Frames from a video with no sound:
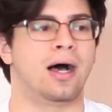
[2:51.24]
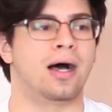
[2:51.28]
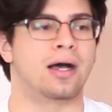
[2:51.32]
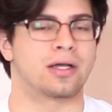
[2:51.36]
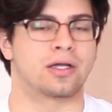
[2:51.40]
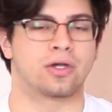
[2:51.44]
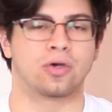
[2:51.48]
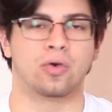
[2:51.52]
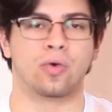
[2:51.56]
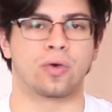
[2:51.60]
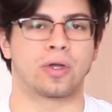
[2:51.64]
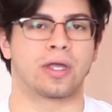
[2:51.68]

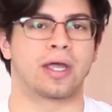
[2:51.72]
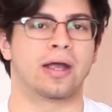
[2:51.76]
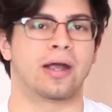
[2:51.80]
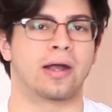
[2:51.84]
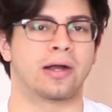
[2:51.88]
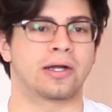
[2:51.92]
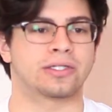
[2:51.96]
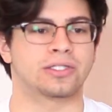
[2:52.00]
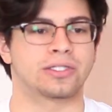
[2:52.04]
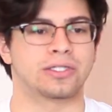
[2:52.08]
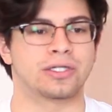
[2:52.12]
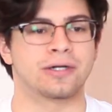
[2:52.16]
Cool
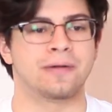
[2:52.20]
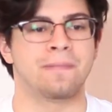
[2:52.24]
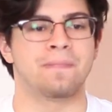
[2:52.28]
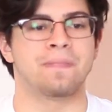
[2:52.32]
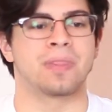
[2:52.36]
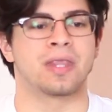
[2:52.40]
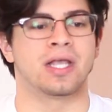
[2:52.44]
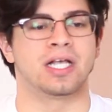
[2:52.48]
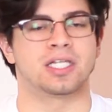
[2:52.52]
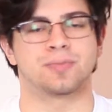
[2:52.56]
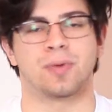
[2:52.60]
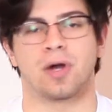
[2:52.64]
character.
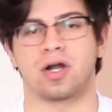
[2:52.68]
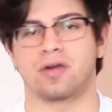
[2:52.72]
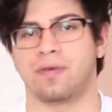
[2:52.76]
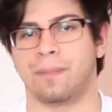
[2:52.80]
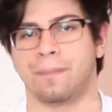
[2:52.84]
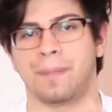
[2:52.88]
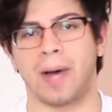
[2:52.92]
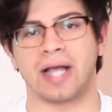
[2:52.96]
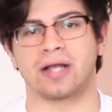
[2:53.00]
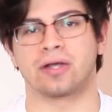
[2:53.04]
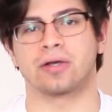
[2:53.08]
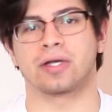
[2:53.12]
He's part of a
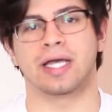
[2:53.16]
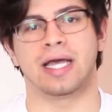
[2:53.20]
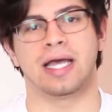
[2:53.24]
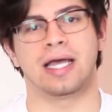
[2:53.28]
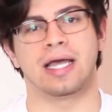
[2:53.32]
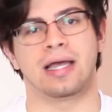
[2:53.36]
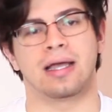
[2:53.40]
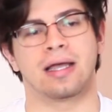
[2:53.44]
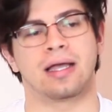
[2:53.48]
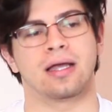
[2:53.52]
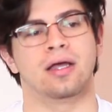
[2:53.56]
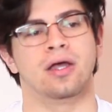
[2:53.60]
biker
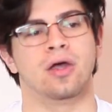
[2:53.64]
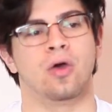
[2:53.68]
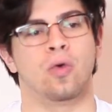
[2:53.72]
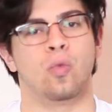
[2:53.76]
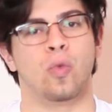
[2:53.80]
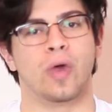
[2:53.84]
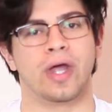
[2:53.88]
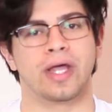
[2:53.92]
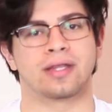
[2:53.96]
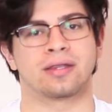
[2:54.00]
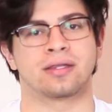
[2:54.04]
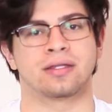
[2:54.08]
gang
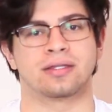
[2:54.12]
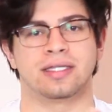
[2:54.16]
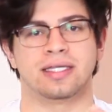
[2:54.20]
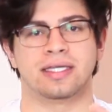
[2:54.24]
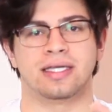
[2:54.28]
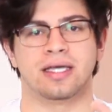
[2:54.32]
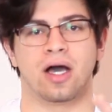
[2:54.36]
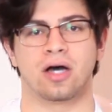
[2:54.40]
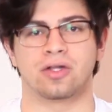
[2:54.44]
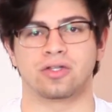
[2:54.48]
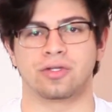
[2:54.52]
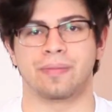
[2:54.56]
with
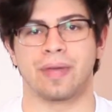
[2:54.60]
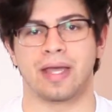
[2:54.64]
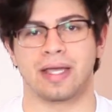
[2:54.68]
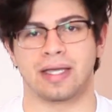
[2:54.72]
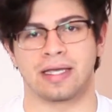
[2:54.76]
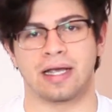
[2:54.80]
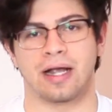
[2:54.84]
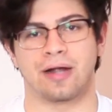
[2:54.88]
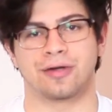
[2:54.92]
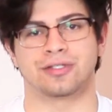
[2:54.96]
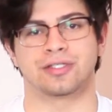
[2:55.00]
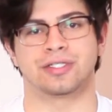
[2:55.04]
the other main
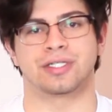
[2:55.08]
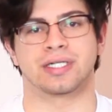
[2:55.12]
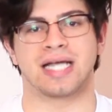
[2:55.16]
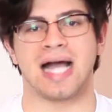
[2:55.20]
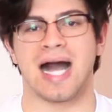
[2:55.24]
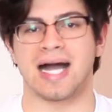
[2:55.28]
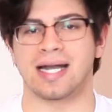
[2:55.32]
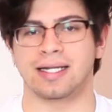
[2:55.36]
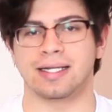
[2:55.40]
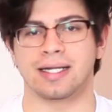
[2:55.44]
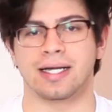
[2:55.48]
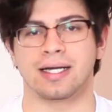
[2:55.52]
character,
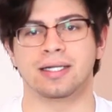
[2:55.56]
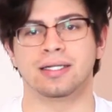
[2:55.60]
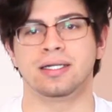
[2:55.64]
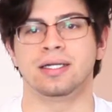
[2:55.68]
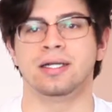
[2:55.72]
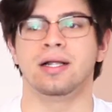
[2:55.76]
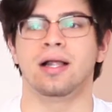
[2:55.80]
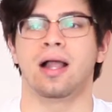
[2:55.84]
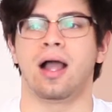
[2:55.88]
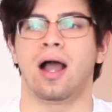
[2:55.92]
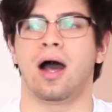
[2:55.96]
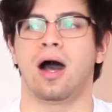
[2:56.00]
Kaneda,
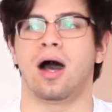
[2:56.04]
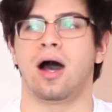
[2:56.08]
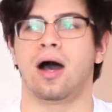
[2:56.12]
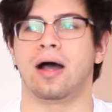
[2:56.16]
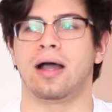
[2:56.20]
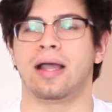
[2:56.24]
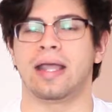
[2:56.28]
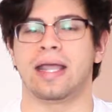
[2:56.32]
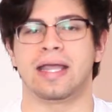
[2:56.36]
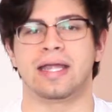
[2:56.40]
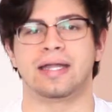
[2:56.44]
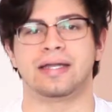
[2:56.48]

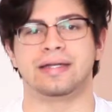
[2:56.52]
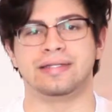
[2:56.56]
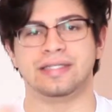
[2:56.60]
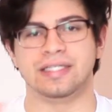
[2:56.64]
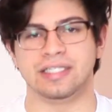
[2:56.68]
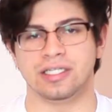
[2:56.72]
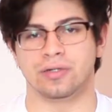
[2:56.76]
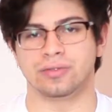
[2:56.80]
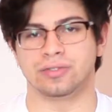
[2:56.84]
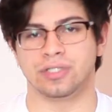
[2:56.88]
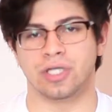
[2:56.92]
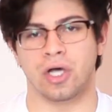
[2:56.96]
in
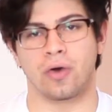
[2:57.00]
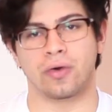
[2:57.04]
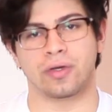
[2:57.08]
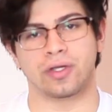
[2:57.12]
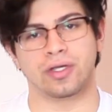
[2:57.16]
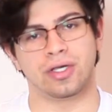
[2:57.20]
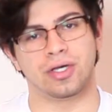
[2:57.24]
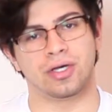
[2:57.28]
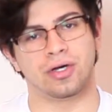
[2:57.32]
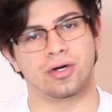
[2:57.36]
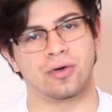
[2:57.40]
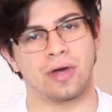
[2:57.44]

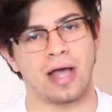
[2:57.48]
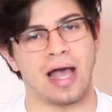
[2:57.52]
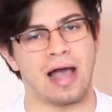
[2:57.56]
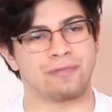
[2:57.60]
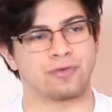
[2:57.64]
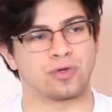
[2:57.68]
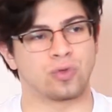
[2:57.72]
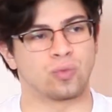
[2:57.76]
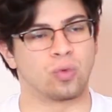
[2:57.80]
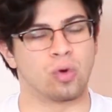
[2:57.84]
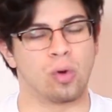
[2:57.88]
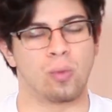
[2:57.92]
Neo-Tokyo
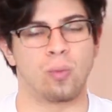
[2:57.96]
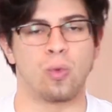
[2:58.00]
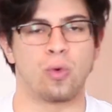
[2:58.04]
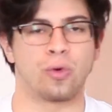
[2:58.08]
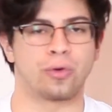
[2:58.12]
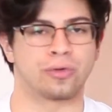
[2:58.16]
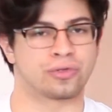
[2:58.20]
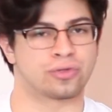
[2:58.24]
after World War